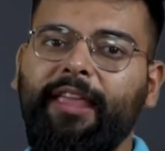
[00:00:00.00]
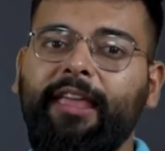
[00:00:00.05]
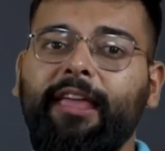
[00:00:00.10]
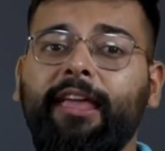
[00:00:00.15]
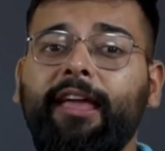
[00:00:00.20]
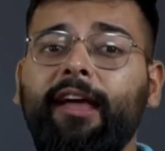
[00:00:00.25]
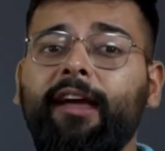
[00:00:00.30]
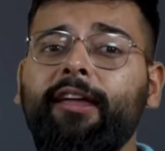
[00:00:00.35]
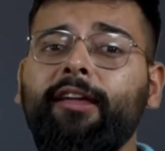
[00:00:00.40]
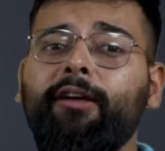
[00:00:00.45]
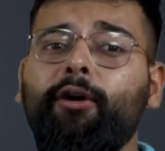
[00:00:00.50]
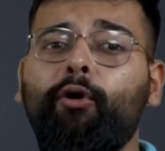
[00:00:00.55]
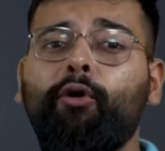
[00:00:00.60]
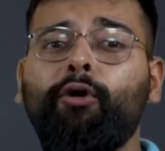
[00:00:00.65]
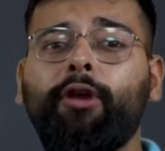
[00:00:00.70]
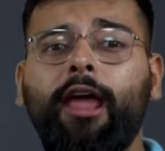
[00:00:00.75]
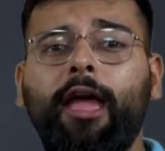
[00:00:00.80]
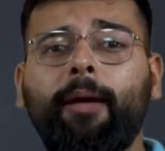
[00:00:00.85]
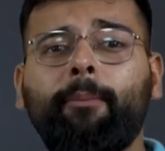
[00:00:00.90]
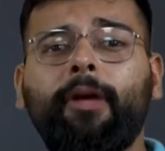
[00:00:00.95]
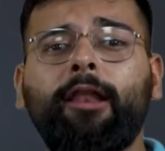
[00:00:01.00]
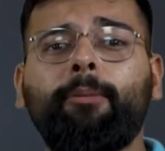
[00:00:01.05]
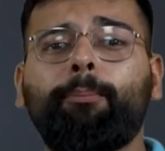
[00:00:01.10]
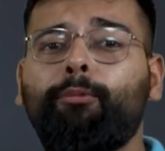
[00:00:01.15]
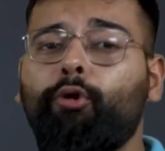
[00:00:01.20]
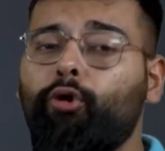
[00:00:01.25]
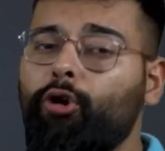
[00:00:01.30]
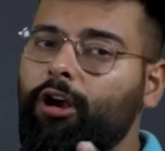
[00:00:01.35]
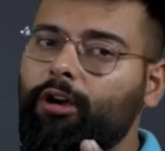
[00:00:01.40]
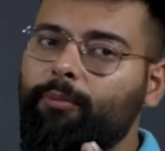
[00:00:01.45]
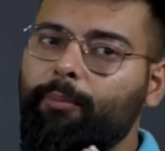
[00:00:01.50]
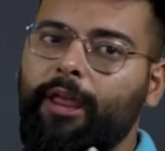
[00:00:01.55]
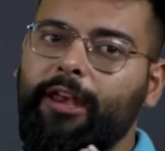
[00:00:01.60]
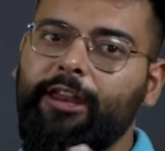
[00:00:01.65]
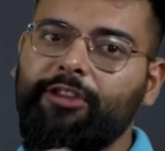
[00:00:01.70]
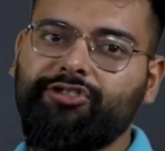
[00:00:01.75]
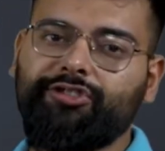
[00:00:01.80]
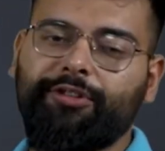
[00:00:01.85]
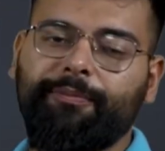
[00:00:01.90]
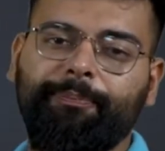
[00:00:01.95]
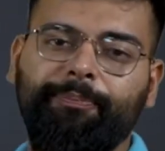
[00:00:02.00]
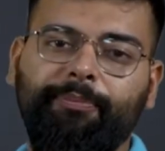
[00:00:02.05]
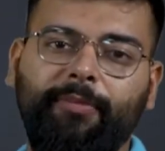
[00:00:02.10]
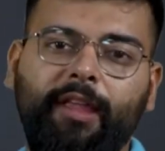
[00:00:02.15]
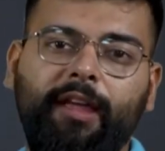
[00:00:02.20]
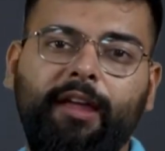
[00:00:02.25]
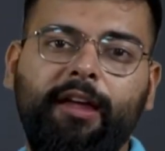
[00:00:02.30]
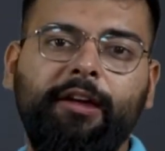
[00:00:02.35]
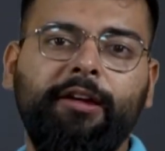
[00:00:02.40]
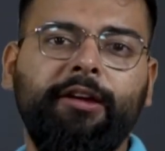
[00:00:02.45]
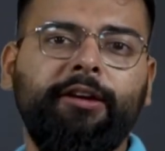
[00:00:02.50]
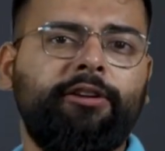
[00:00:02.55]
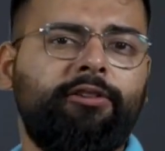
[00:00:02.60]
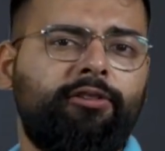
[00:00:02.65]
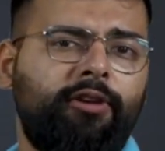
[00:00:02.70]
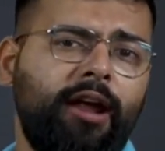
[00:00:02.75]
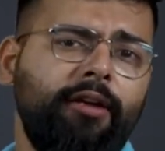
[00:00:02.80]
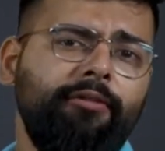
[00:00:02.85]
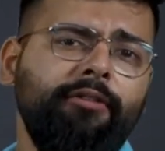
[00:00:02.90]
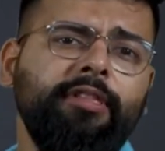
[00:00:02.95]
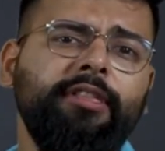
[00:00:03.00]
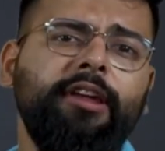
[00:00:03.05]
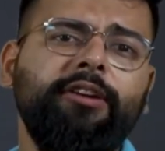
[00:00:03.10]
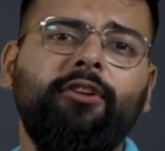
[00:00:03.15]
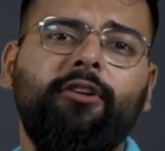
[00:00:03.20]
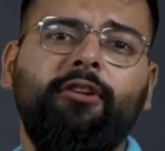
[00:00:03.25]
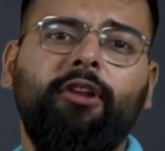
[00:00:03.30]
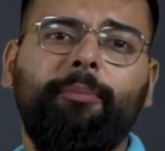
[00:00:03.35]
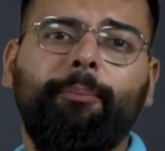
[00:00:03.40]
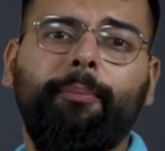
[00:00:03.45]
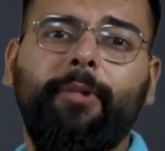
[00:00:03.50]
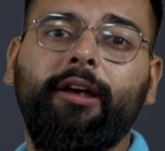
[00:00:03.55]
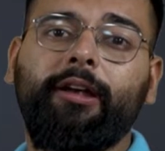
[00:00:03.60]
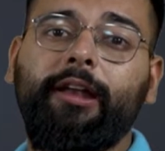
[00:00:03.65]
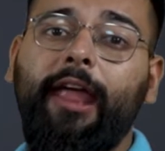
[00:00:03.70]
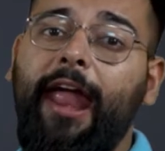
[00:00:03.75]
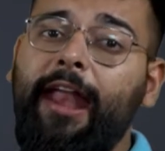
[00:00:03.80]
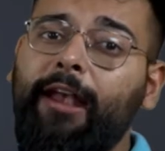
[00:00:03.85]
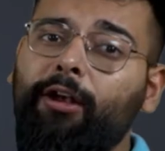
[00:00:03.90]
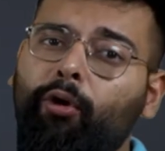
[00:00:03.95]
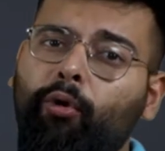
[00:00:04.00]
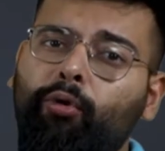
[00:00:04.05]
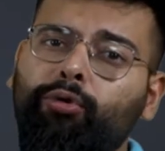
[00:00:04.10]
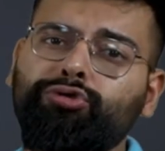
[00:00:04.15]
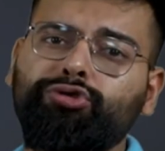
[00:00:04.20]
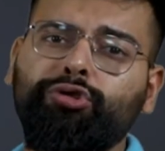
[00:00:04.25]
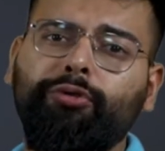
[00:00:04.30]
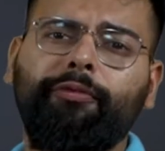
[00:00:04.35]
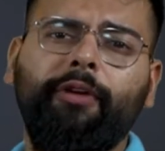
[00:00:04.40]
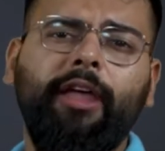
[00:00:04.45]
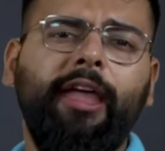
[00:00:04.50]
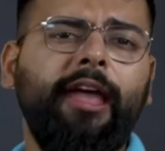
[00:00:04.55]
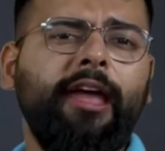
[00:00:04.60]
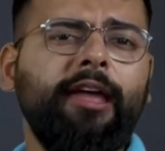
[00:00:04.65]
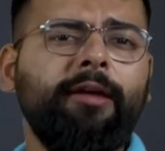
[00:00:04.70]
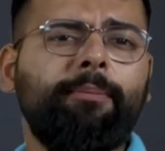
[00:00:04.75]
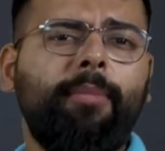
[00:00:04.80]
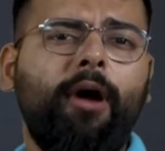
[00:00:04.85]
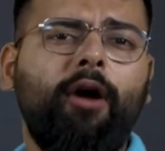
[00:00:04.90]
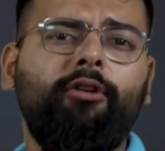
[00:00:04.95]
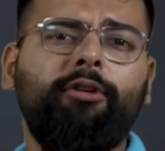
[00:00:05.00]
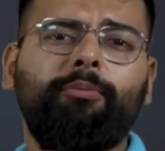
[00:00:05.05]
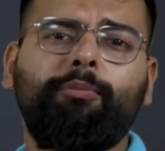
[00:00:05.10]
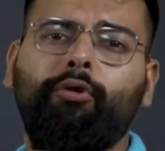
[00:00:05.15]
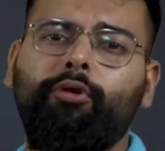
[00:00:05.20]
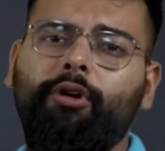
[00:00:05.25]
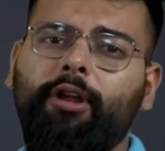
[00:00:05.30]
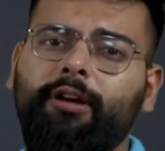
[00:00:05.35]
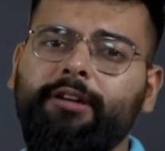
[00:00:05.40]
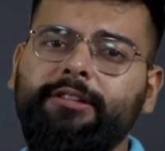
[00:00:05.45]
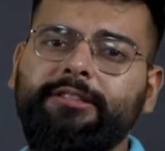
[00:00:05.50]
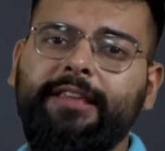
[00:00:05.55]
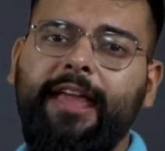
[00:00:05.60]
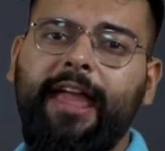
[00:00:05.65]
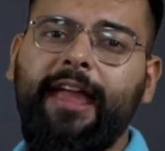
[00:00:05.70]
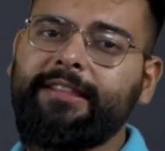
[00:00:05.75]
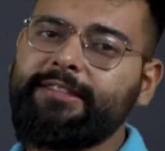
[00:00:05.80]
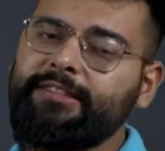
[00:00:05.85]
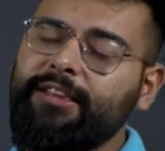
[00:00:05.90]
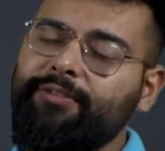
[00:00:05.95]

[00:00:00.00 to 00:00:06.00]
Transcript: A I or M L Product Manager. Driving the development and launch of A I-powered products and